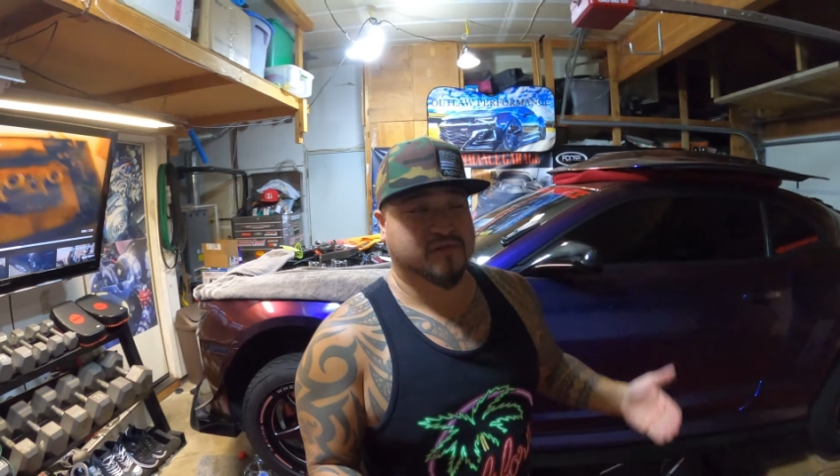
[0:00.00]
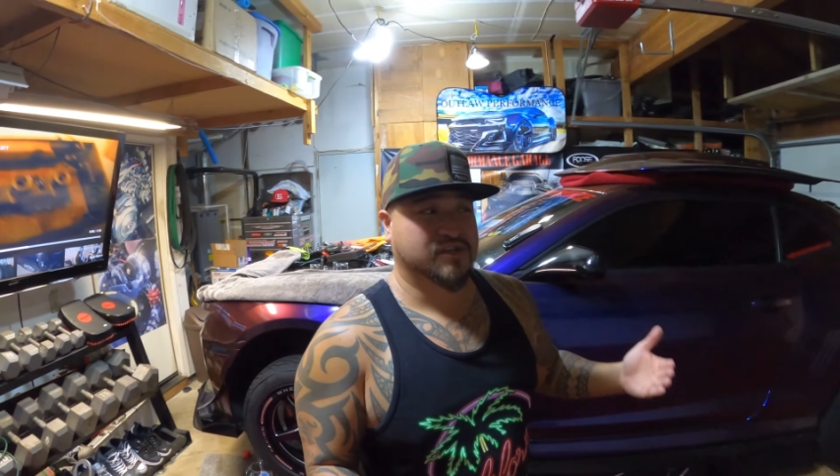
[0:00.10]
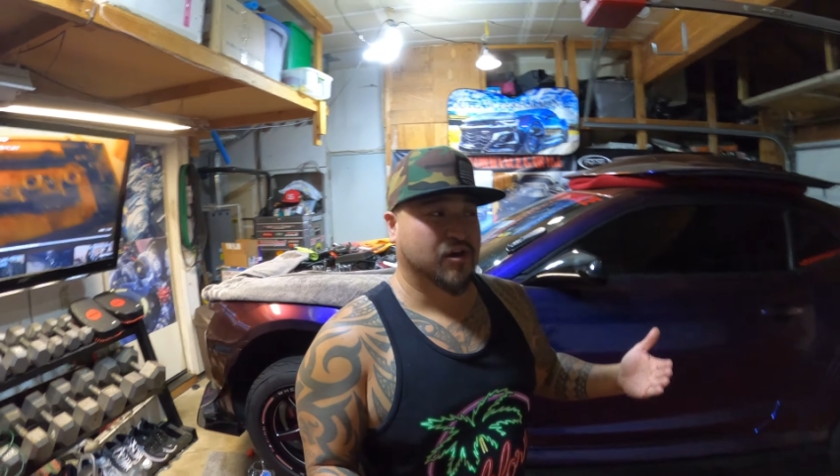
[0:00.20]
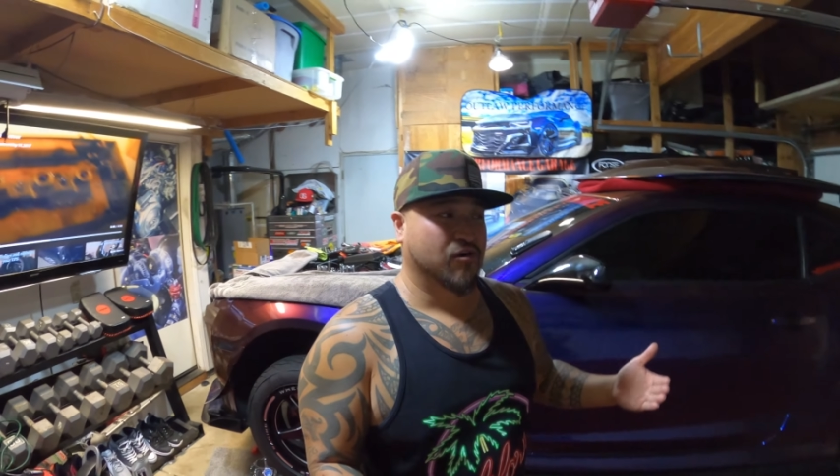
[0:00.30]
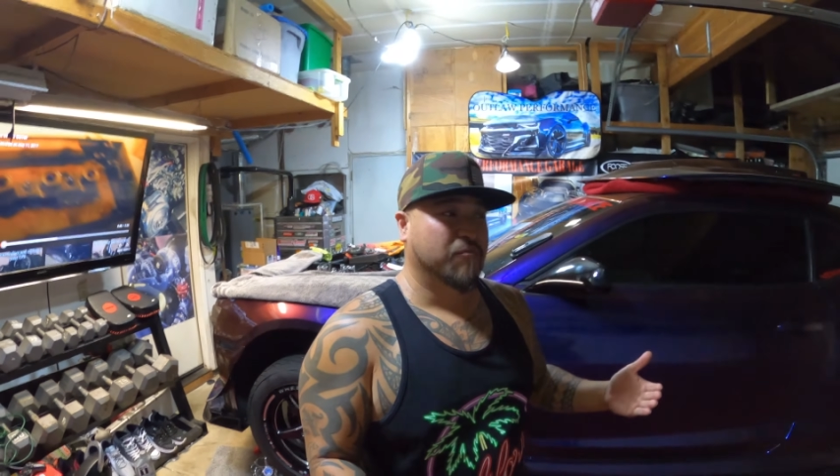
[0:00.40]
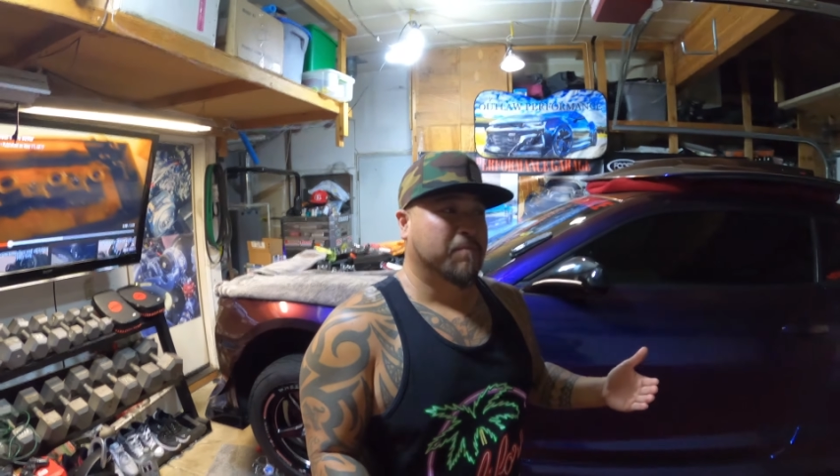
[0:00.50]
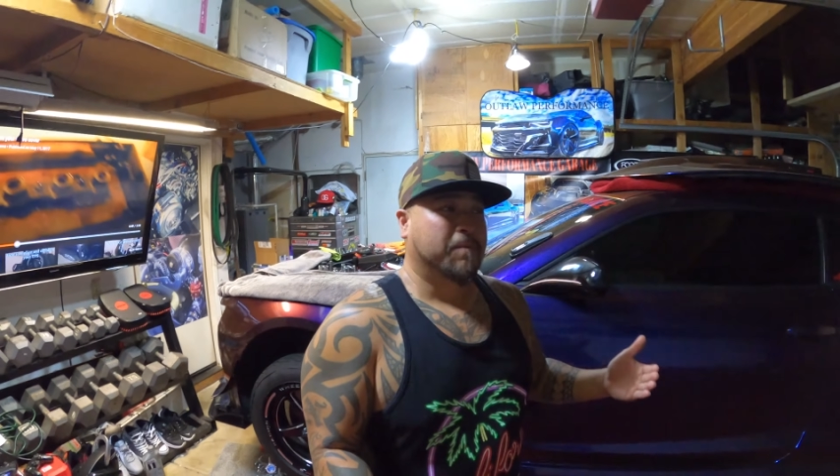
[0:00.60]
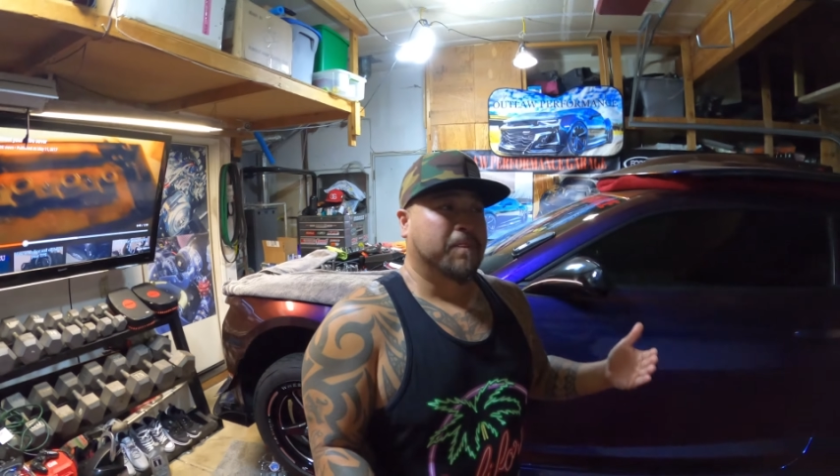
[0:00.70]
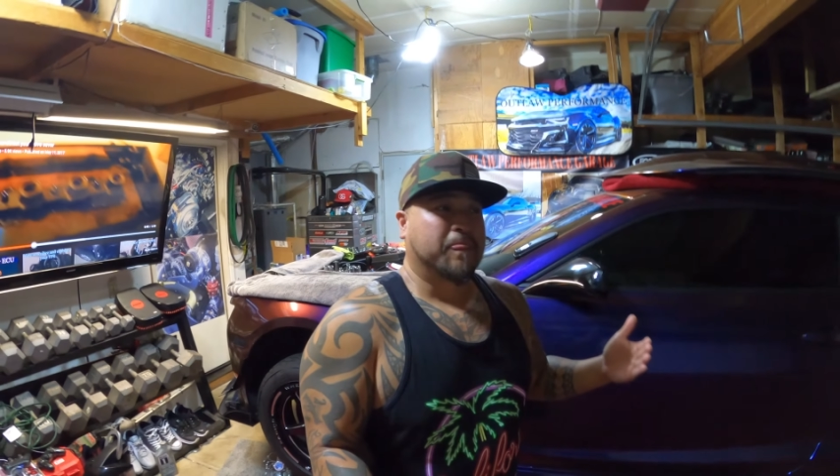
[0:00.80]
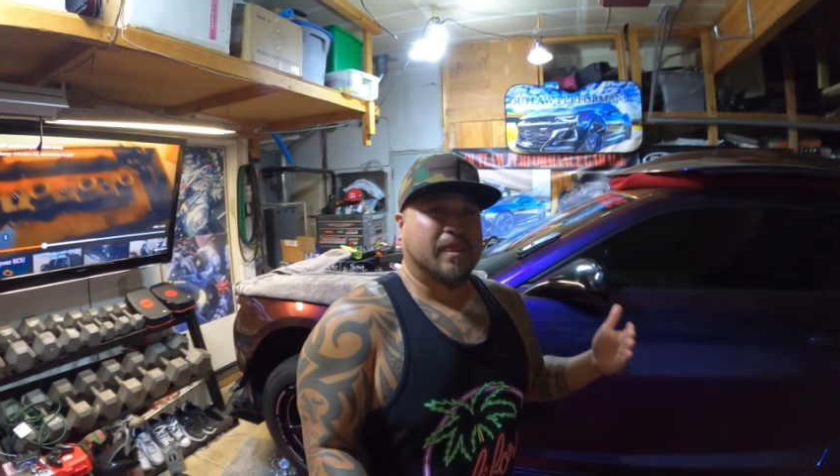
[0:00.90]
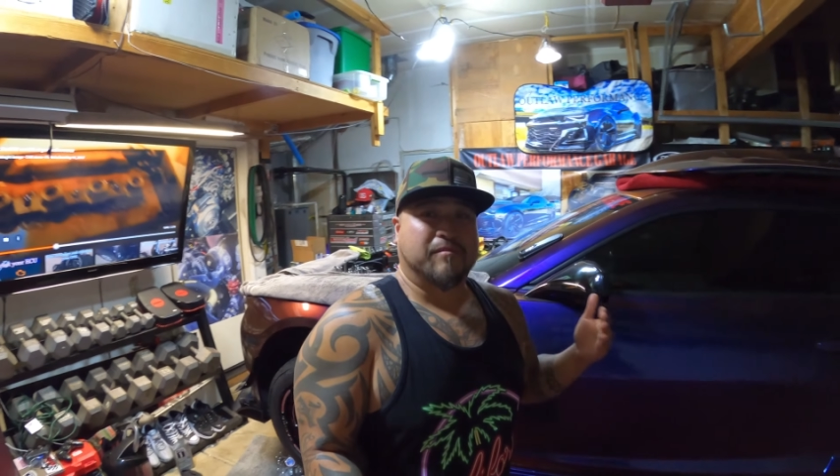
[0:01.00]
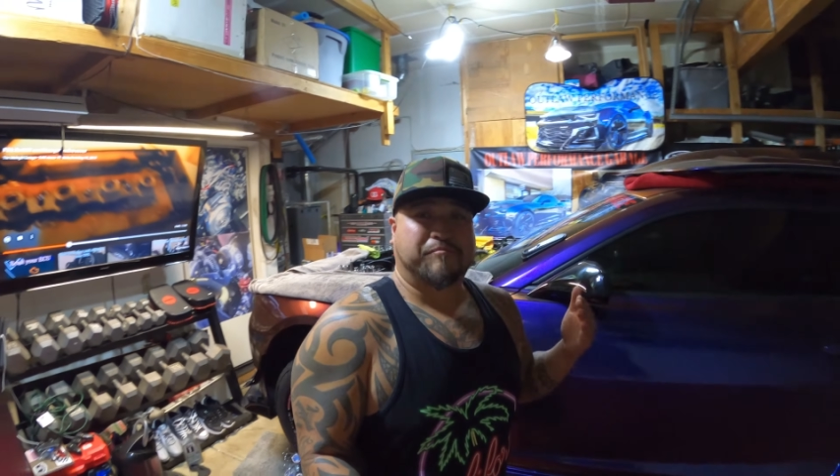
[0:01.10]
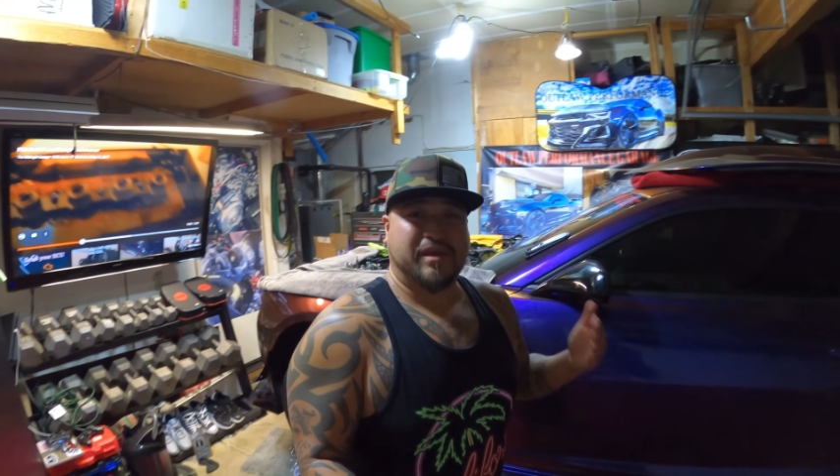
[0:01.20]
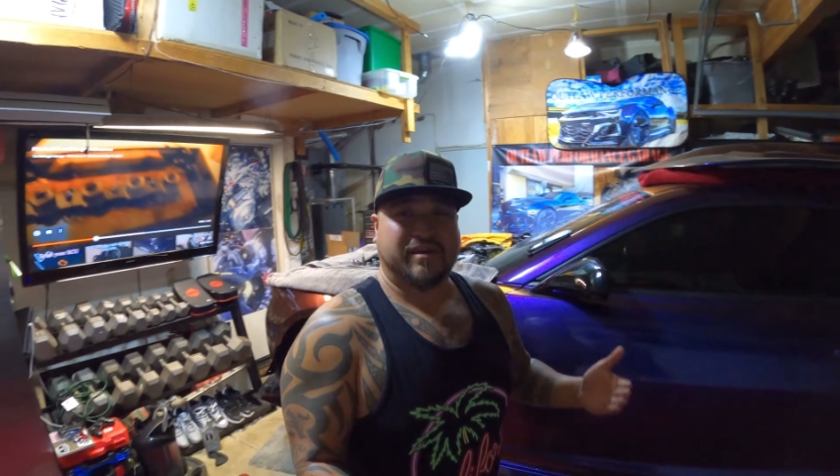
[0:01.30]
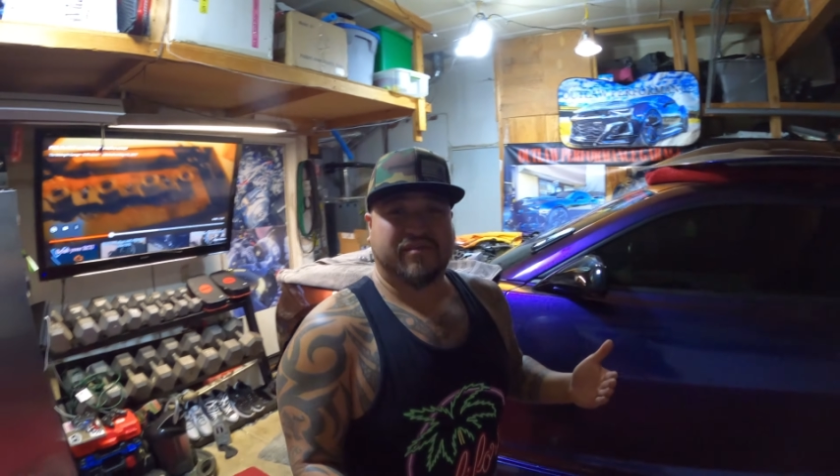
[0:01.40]
So
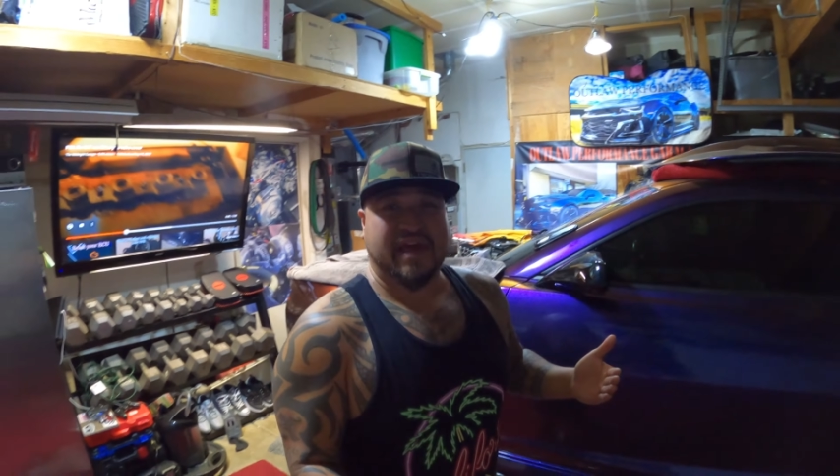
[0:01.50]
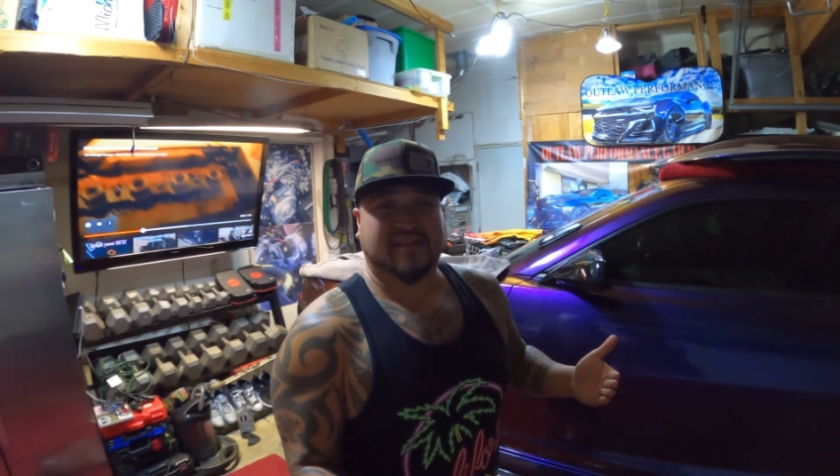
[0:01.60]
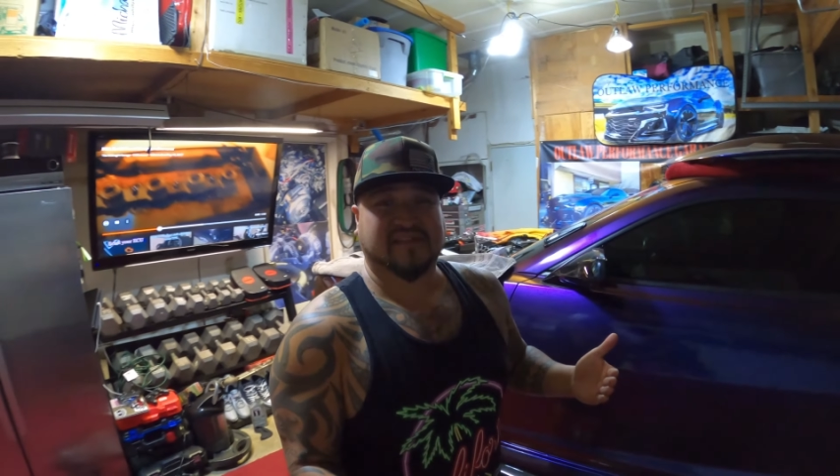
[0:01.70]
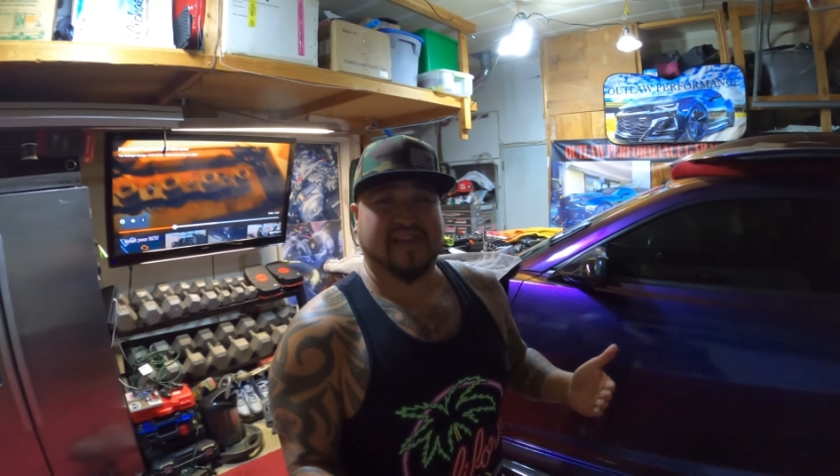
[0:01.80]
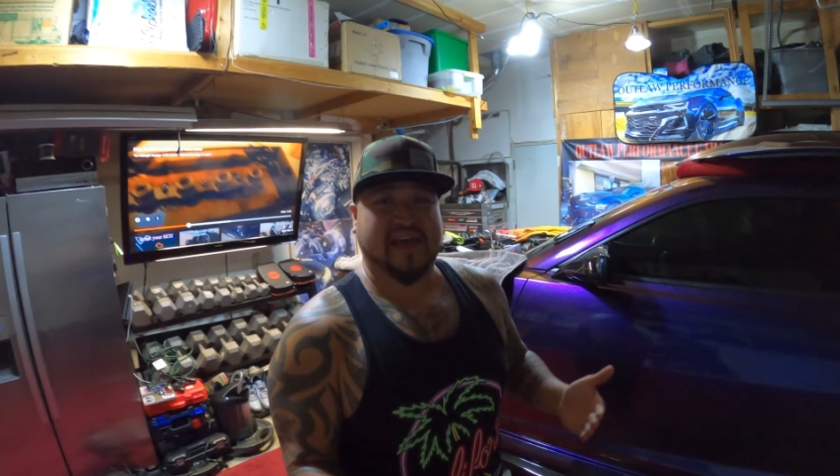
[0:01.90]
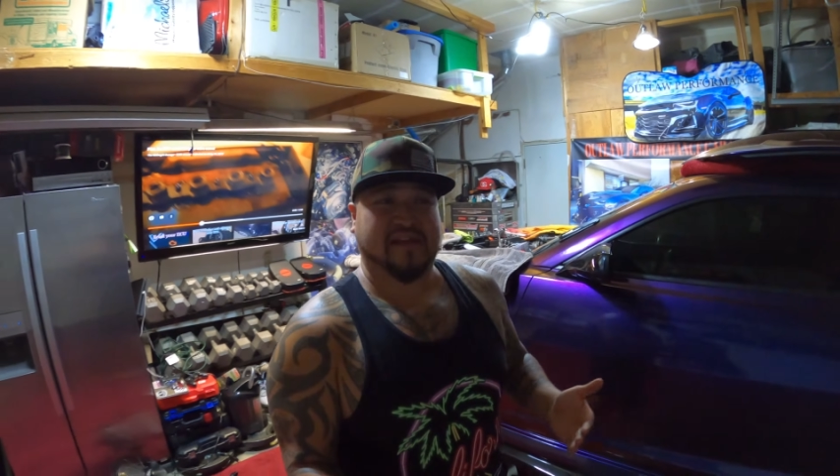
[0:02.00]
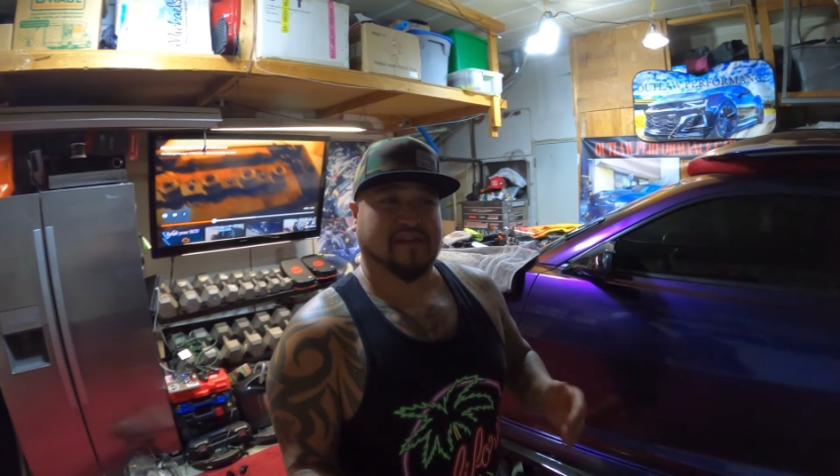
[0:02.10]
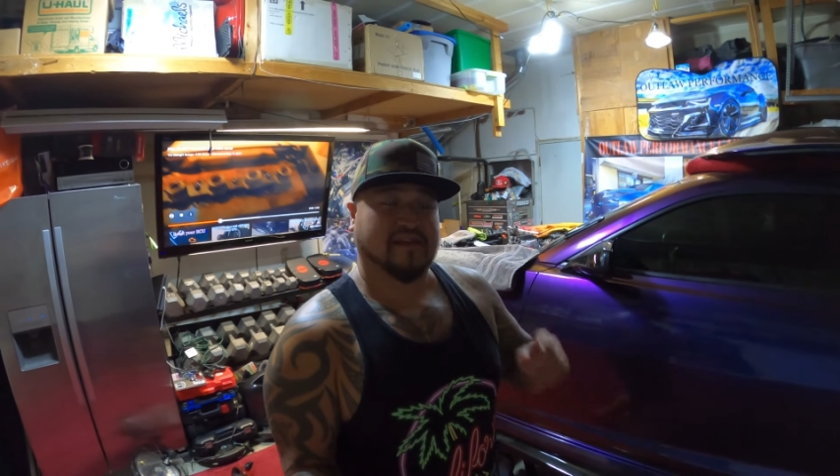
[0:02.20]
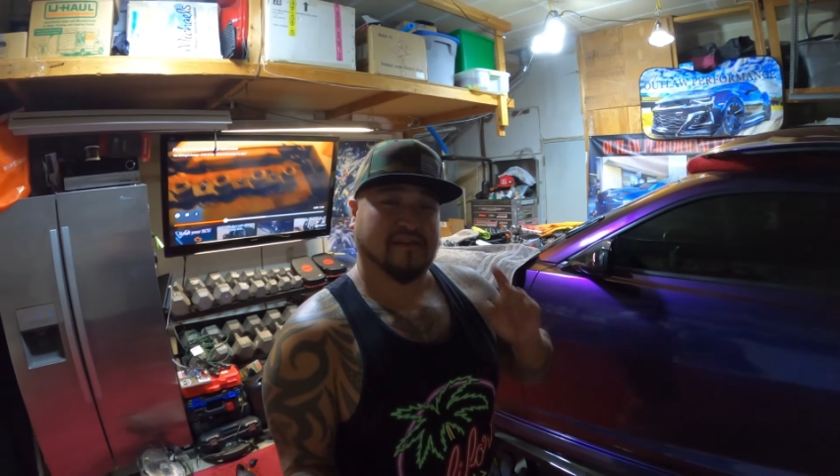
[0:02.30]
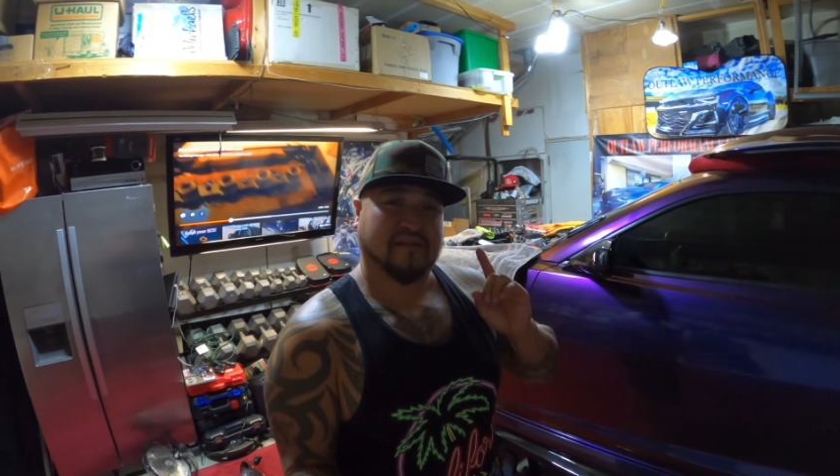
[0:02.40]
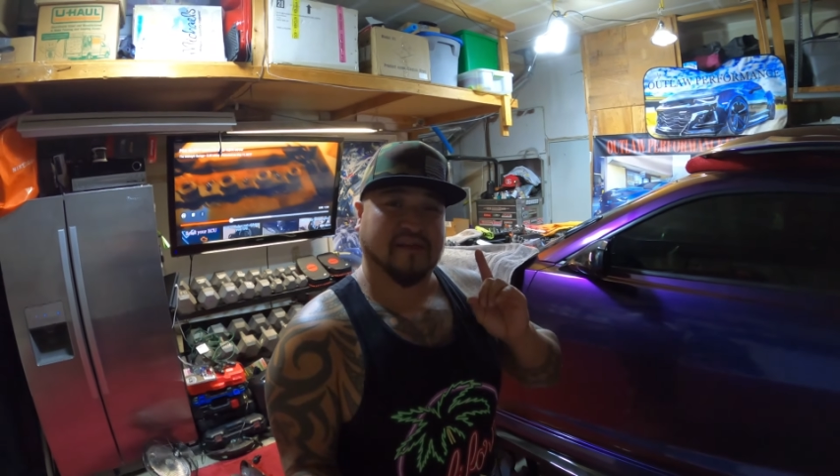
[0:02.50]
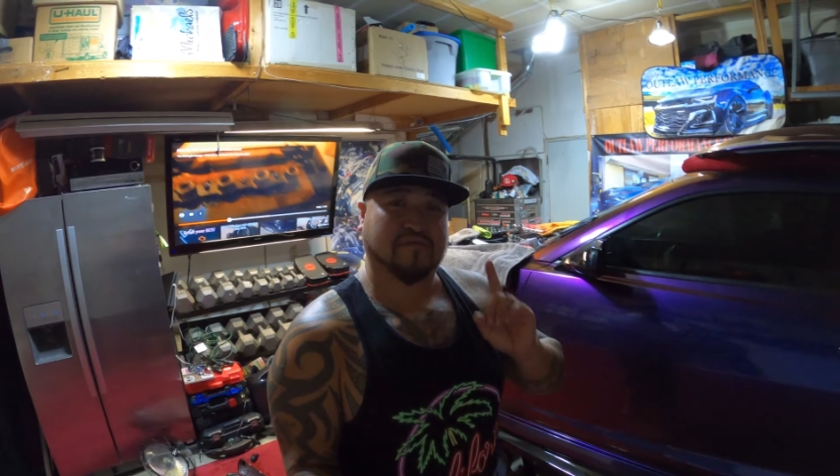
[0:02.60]
being that said, he